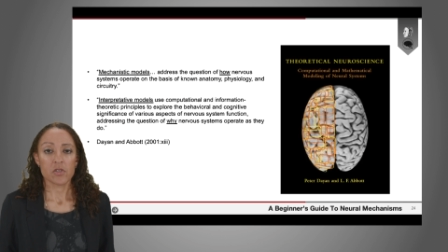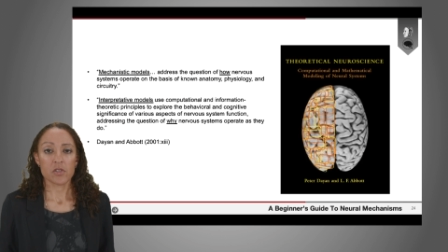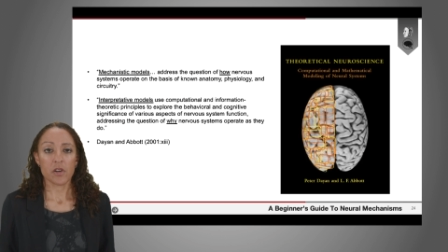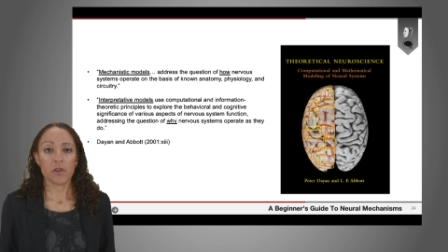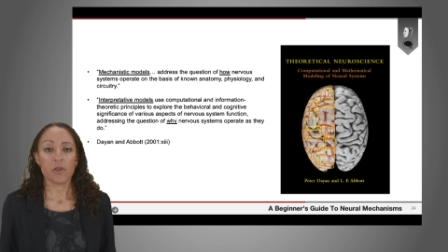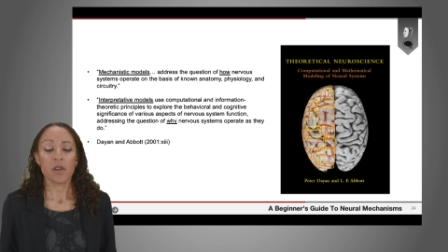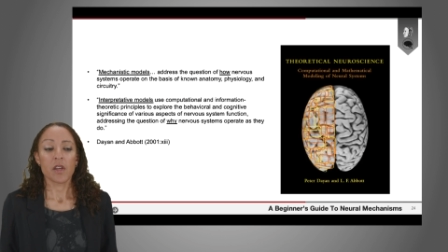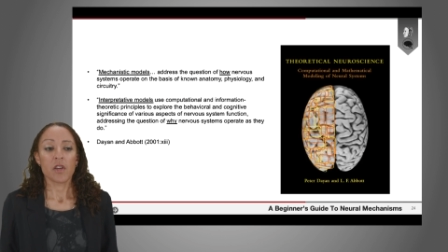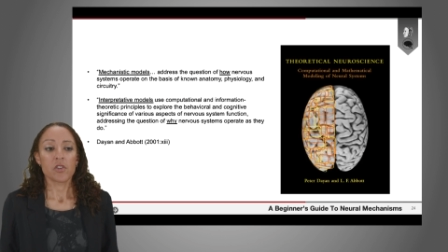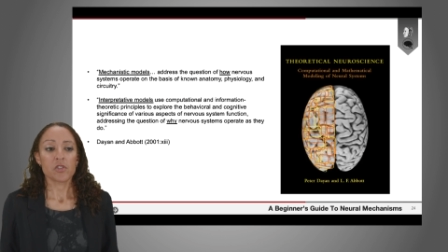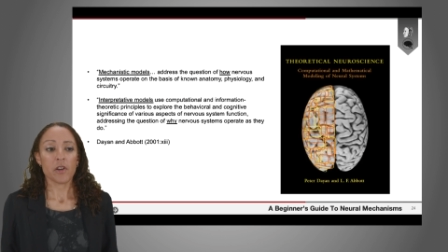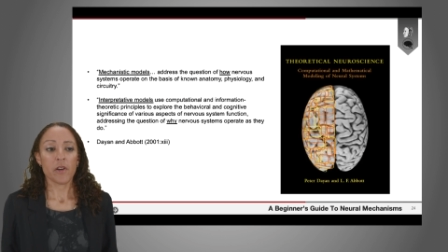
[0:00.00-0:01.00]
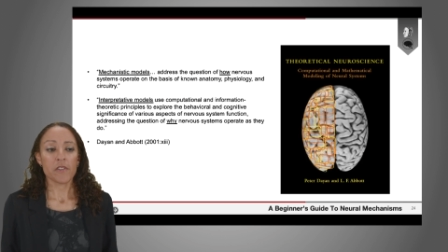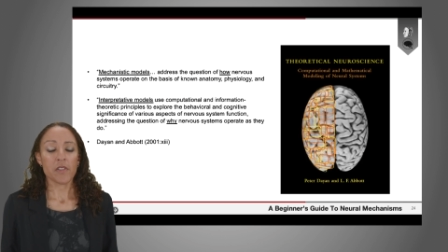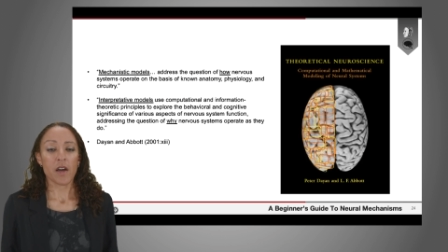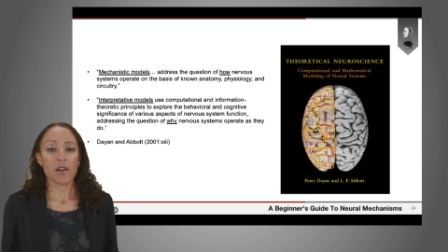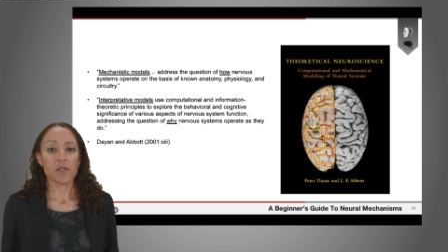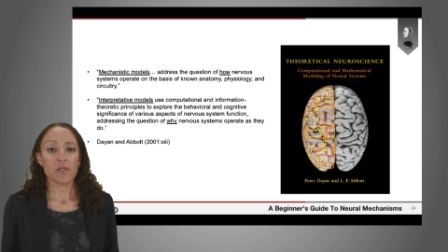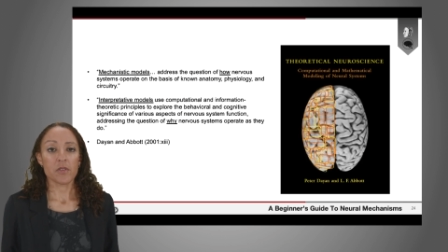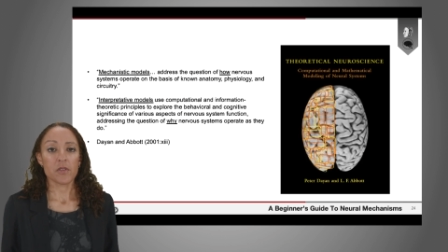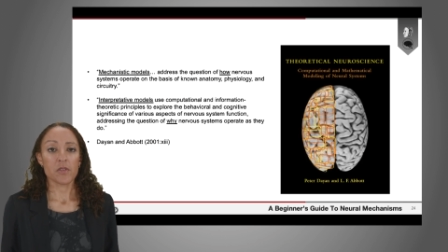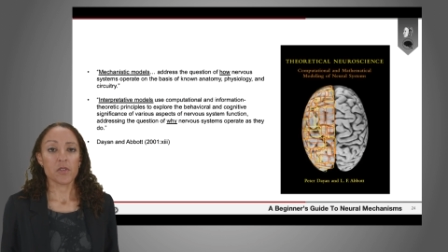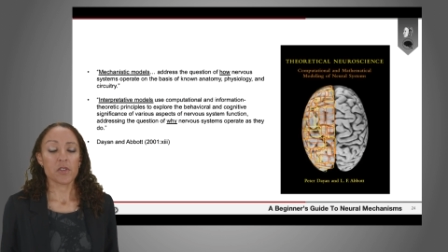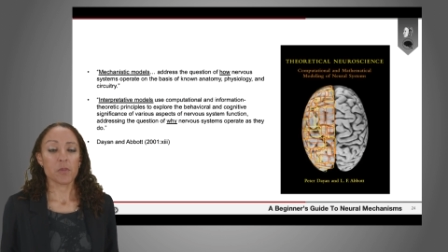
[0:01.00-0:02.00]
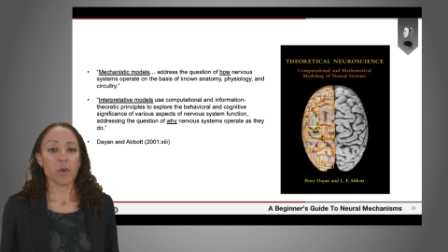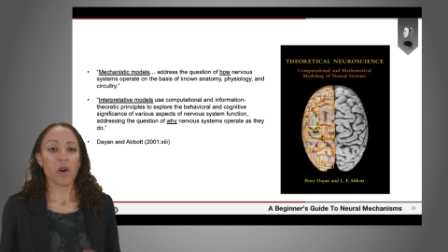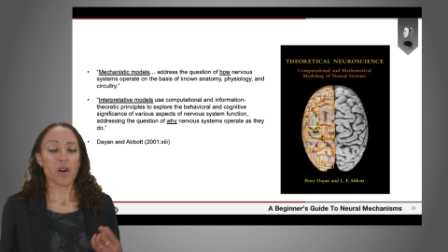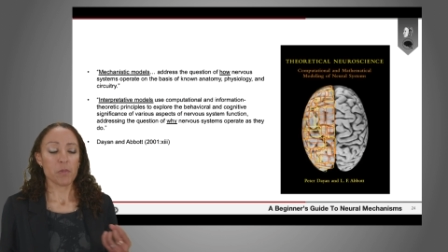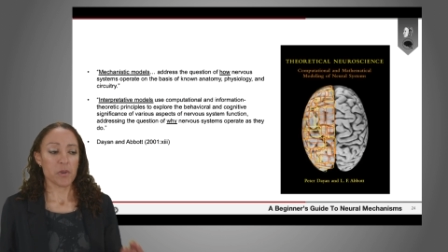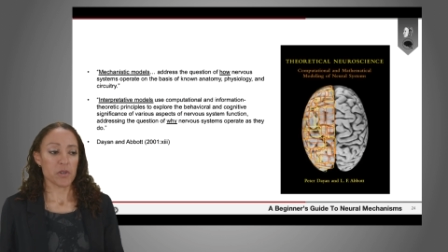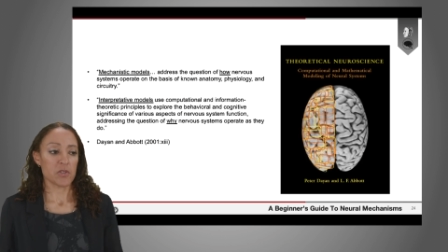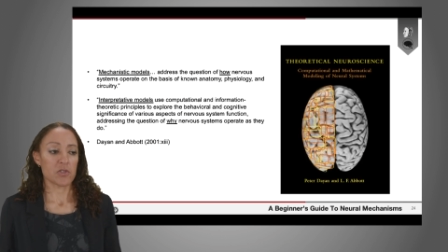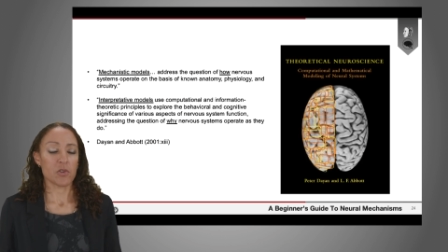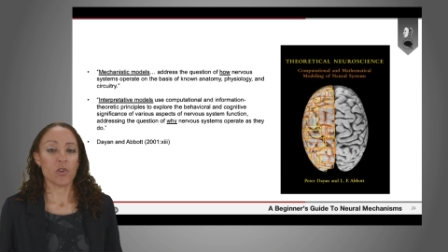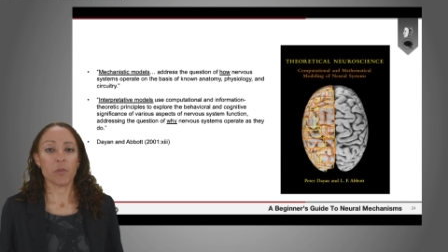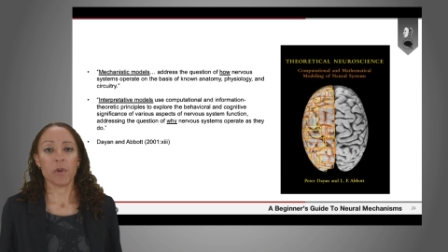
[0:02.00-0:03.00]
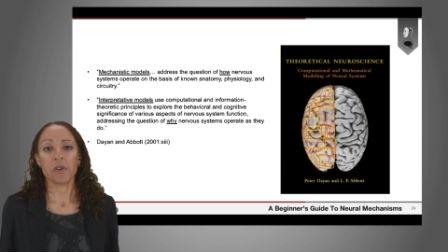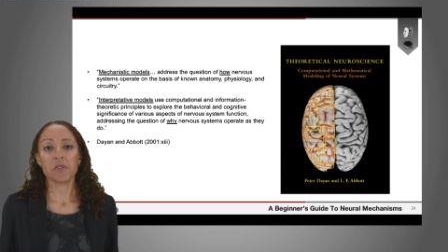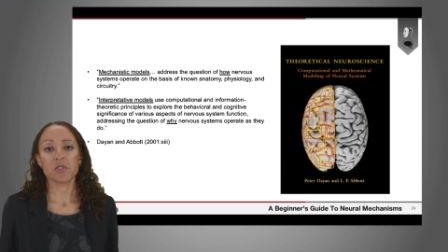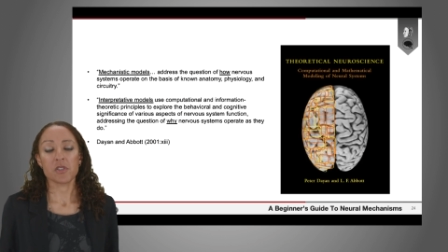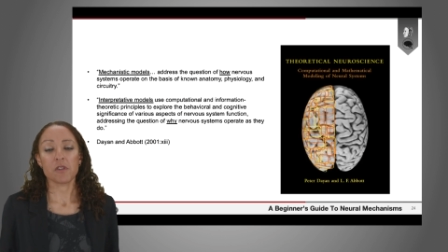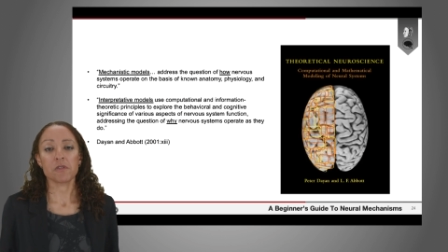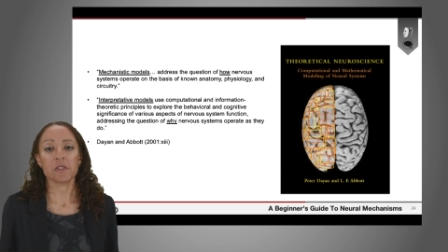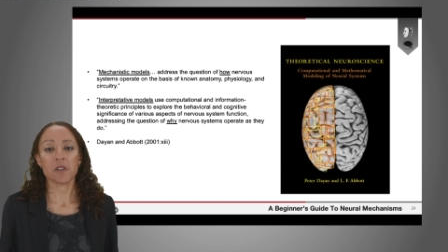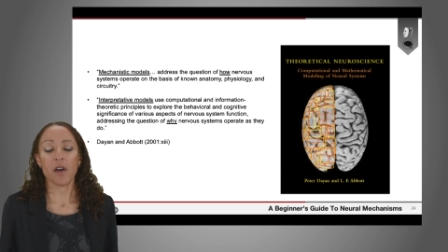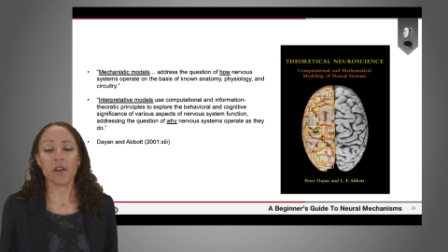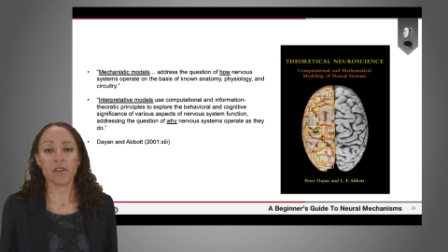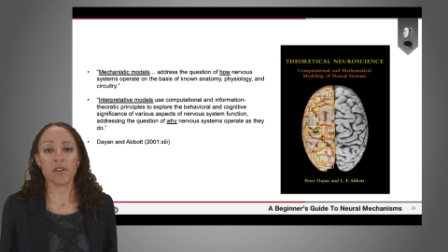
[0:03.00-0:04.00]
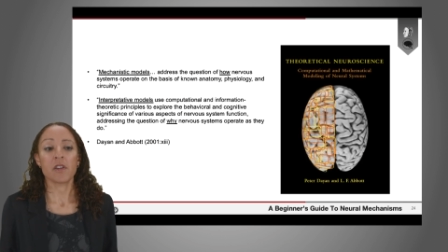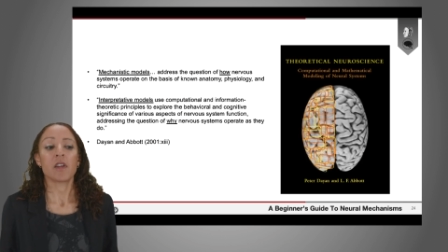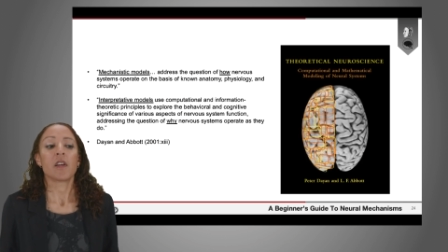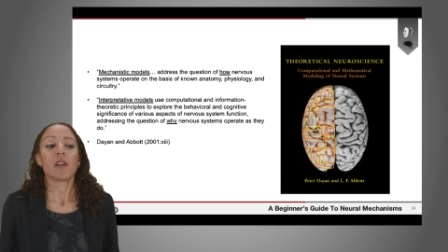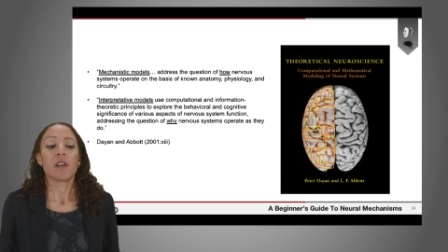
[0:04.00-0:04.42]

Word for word: So, showing that the purpose almost of certain